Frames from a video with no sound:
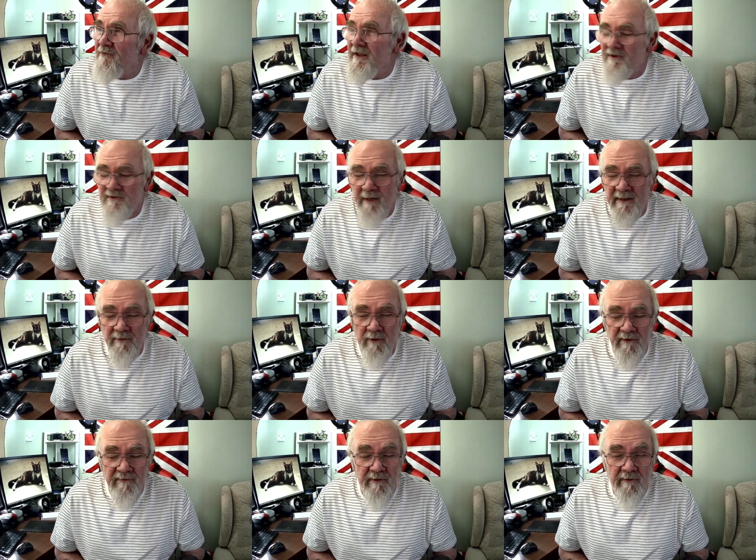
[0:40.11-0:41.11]
had to spend
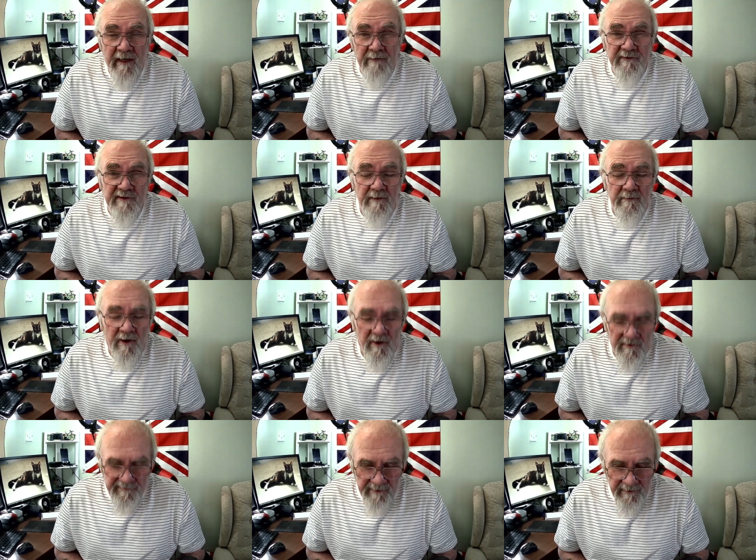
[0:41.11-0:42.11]
quite a few hours at the
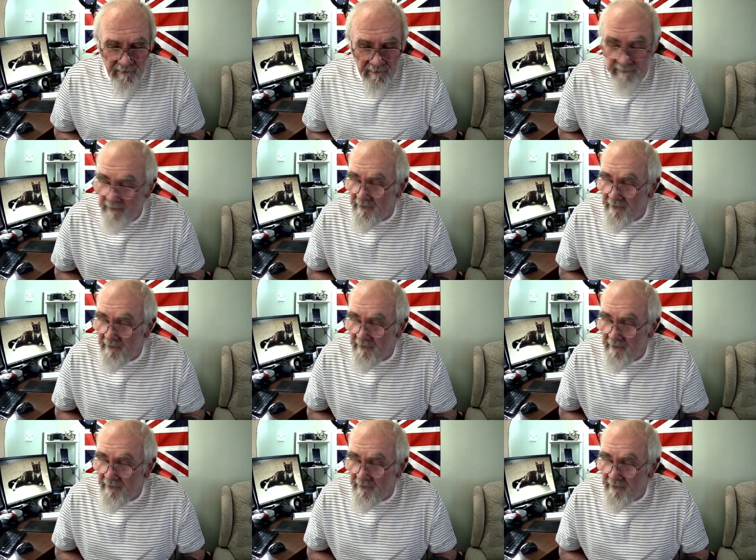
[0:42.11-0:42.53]
hospital.